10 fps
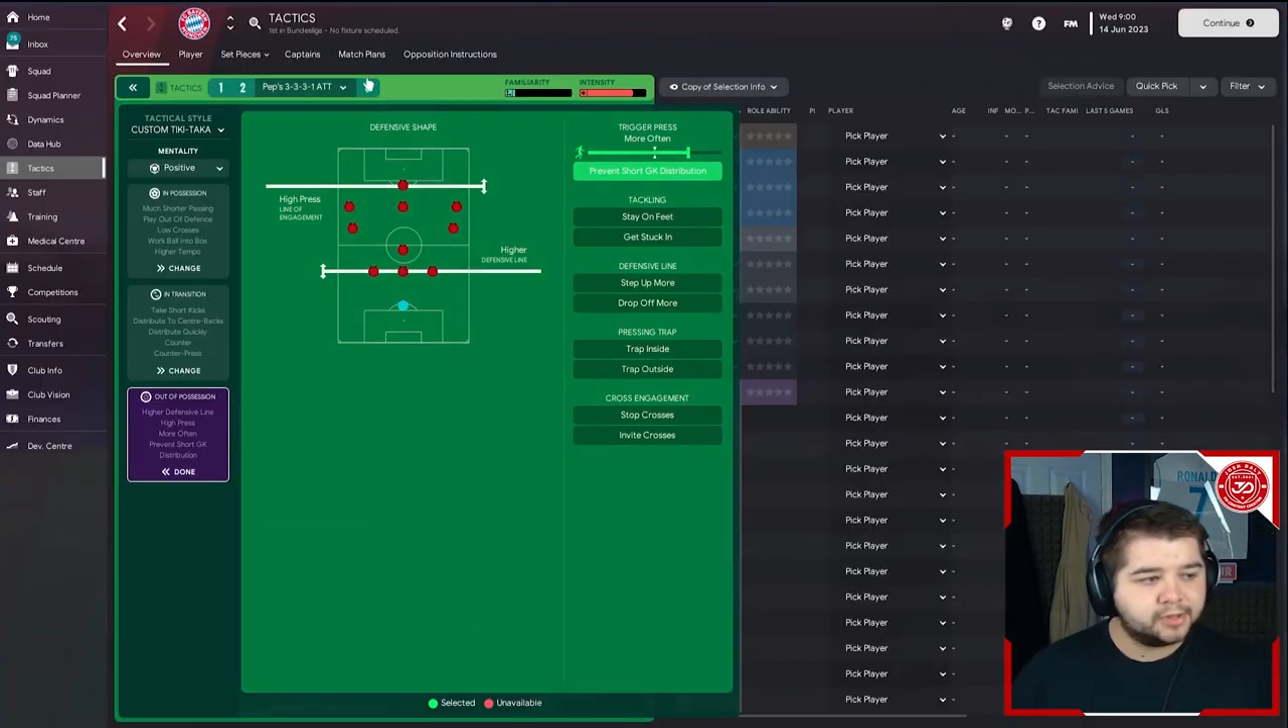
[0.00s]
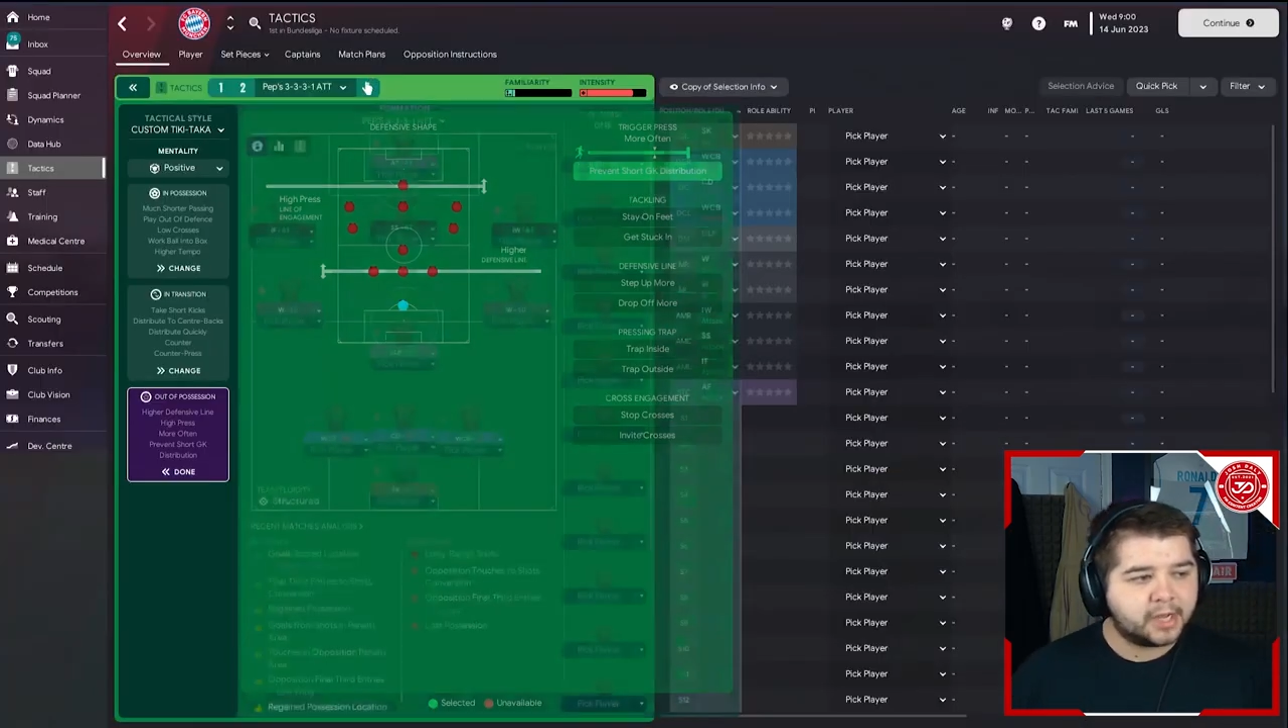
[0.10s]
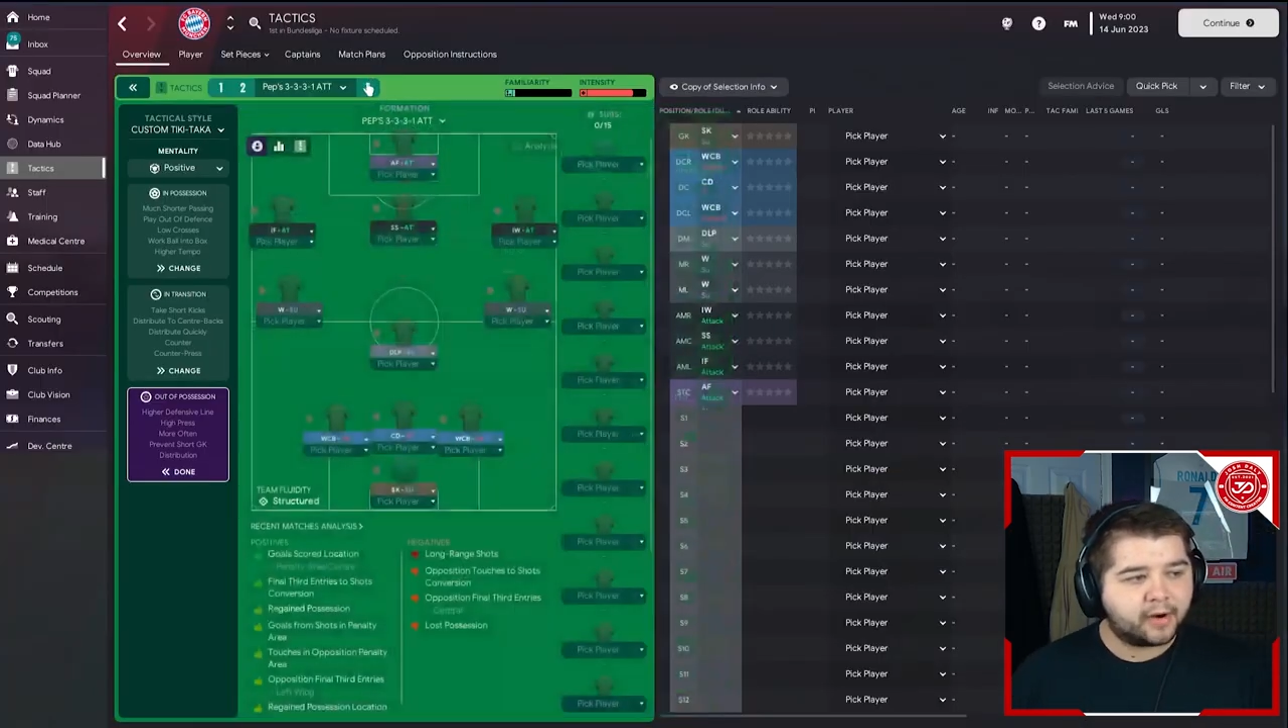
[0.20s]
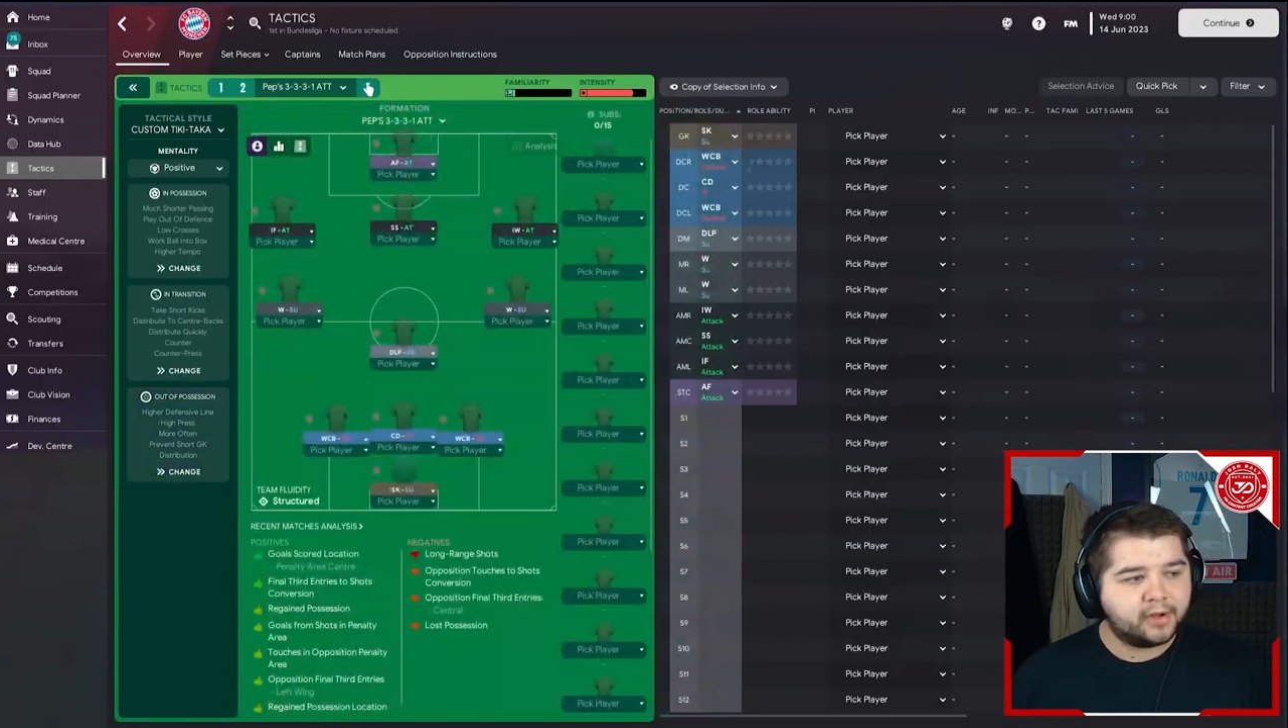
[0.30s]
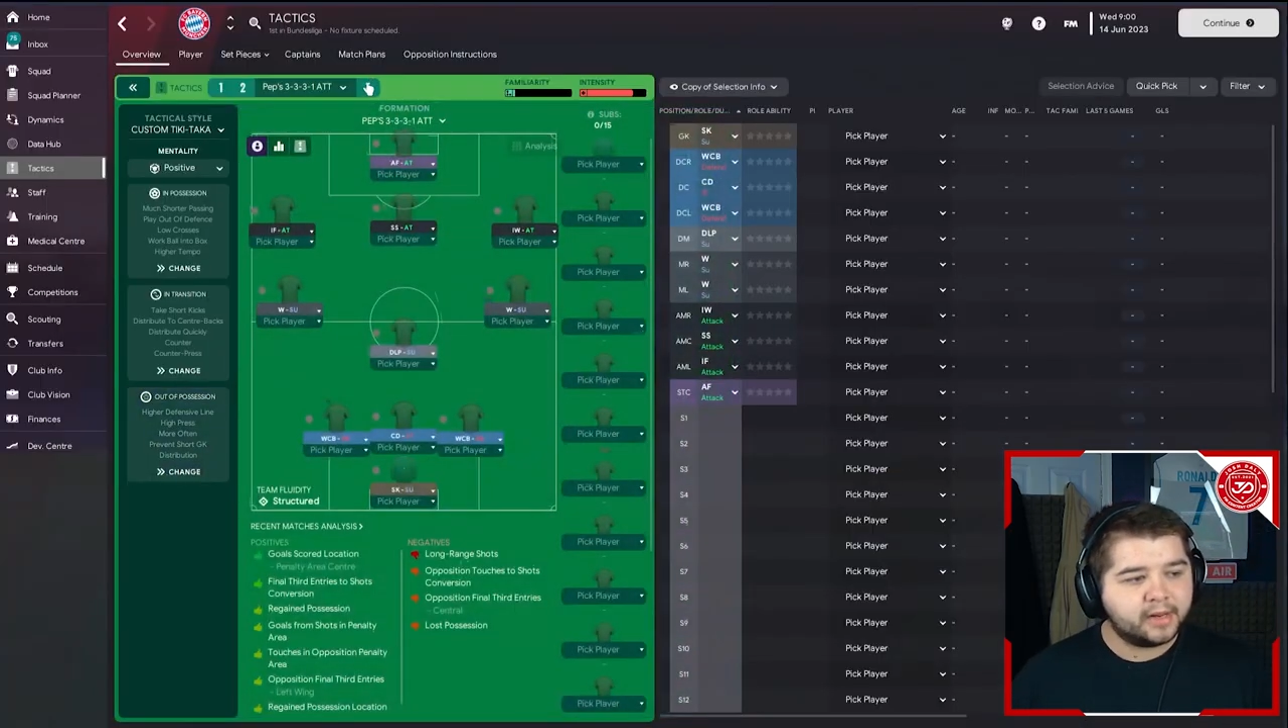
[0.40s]

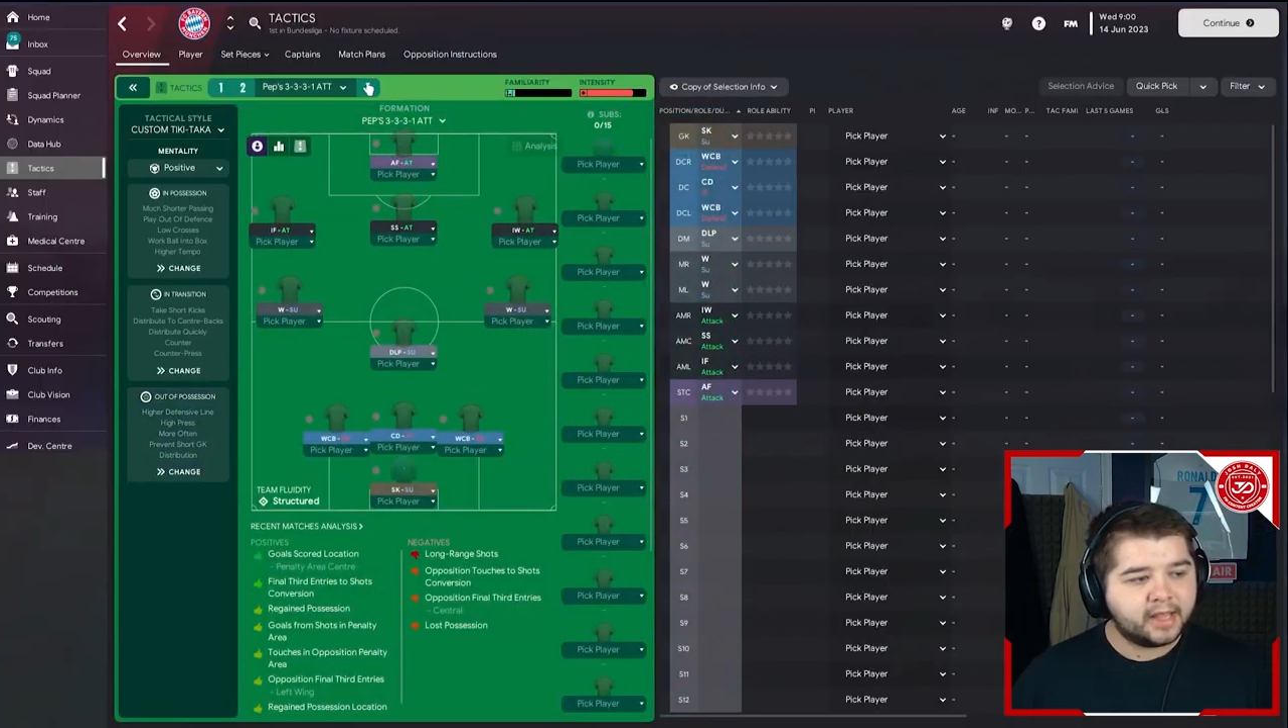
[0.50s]
variant